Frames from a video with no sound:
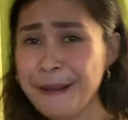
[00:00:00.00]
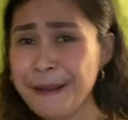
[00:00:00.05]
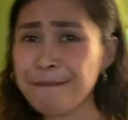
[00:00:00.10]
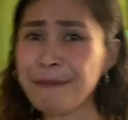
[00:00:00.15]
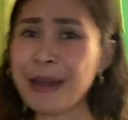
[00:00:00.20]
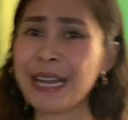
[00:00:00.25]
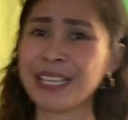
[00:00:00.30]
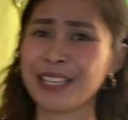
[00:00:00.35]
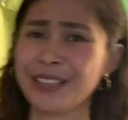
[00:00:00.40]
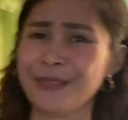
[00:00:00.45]

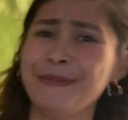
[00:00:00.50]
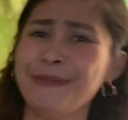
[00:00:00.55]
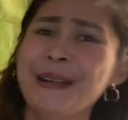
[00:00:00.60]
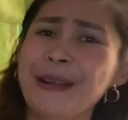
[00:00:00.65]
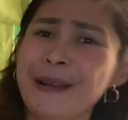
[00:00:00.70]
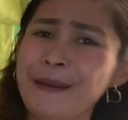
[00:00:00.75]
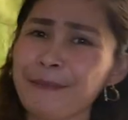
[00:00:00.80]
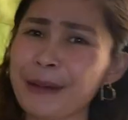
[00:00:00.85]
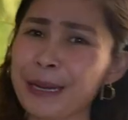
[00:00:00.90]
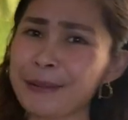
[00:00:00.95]

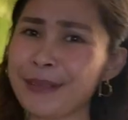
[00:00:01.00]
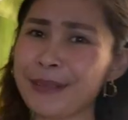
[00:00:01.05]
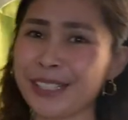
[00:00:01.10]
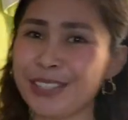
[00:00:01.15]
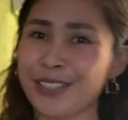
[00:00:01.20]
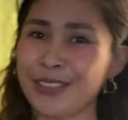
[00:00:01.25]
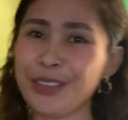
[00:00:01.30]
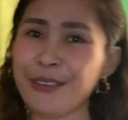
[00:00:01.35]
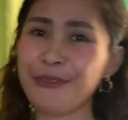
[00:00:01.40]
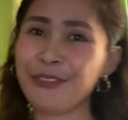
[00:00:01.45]
Pang Miss
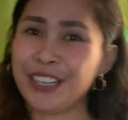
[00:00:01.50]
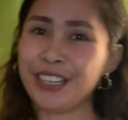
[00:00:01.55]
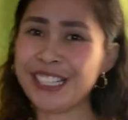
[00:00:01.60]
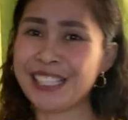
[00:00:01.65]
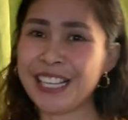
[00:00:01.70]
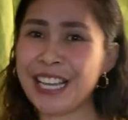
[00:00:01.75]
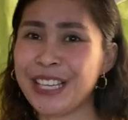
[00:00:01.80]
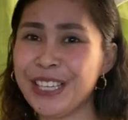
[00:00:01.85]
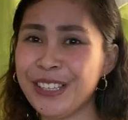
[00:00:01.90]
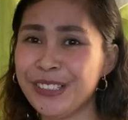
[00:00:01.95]
Universe
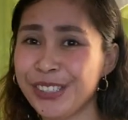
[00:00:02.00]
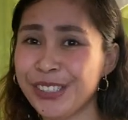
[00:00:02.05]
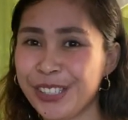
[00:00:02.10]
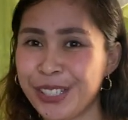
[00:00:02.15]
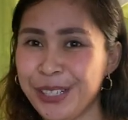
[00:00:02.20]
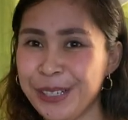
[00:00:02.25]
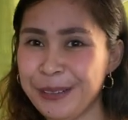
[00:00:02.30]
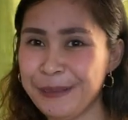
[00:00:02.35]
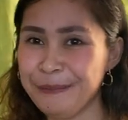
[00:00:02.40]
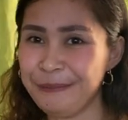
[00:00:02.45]
ang
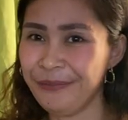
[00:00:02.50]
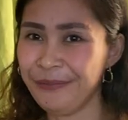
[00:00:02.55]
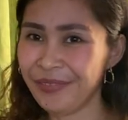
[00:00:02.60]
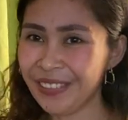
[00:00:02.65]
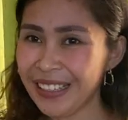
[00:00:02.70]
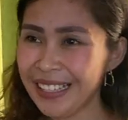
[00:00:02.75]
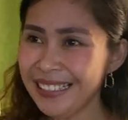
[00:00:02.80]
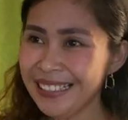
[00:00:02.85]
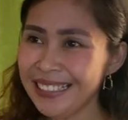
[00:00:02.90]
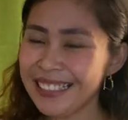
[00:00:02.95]
YouTube.
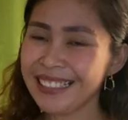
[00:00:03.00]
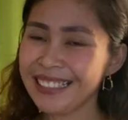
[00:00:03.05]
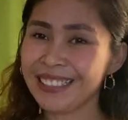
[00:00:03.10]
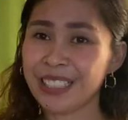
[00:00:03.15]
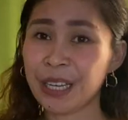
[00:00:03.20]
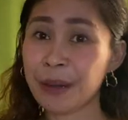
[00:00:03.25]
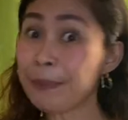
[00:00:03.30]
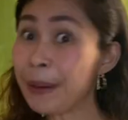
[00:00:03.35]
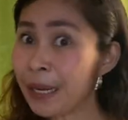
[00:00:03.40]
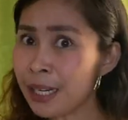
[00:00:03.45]

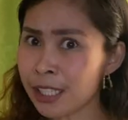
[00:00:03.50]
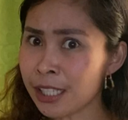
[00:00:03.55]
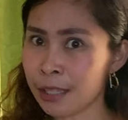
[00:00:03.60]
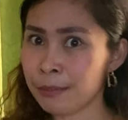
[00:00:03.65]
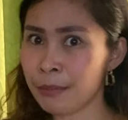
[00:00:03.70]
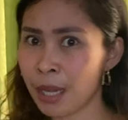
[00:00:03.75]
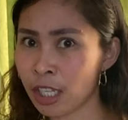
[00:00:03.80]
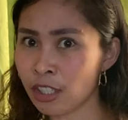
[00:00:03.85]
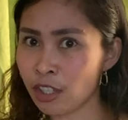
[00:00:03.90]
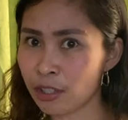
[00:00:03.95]
So, para sa
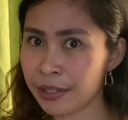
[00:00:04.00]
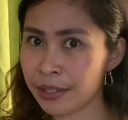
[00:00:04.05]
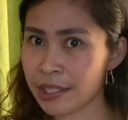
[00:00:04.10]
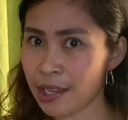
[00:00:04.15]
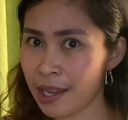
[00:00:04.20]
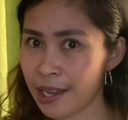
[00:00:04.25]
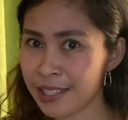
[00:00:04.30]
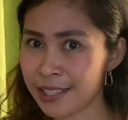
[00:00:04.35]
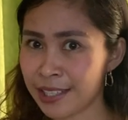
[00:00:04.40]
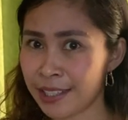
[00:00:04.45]

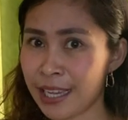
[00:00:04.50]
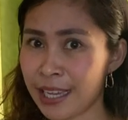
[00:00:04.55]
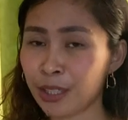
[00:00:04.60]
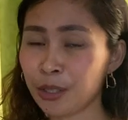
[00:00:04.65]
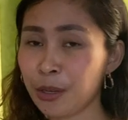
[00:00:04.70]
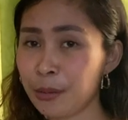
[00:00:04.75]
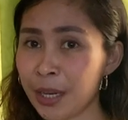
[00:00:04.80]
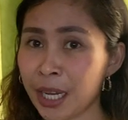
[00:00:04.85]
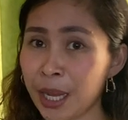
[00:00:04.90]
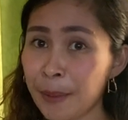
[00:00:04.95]
ma-exercise,
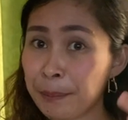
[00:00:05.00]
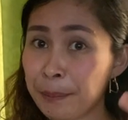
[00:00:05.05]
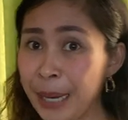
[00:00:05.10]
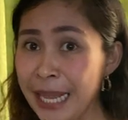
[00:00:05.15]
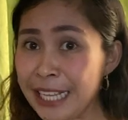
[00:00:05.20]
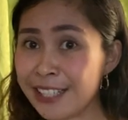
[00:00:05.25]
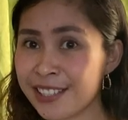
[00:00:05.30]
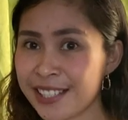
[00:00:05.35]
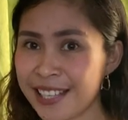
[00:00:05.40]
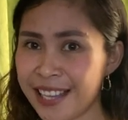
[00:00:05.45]
dato mga
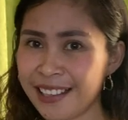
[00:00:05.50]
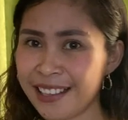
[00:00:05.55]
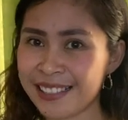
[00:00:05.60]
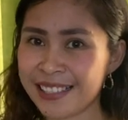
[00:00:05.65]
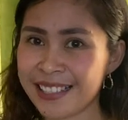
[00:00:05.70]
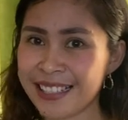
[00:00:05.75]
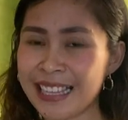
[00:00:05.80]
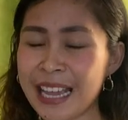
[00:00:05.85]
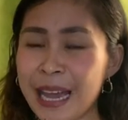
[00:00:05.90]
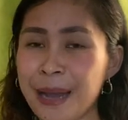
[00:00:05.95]
brain cells
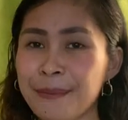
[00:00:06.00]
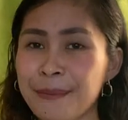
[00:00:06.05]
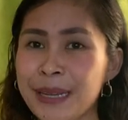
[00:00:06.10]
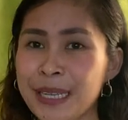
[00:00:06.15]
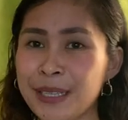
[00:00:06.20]
din ha ba?